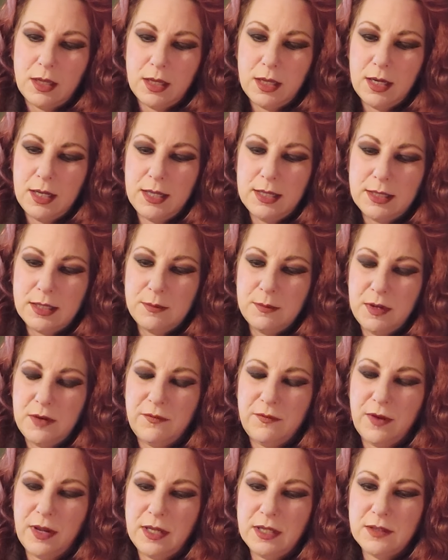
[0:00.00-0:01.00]
I get some
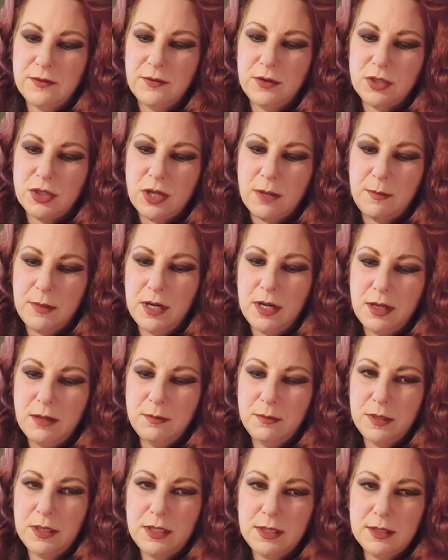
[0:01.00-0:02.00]
advice for Gemini,
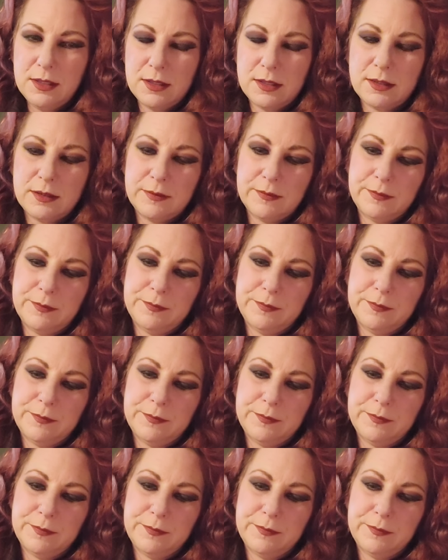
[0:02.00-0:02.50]
please?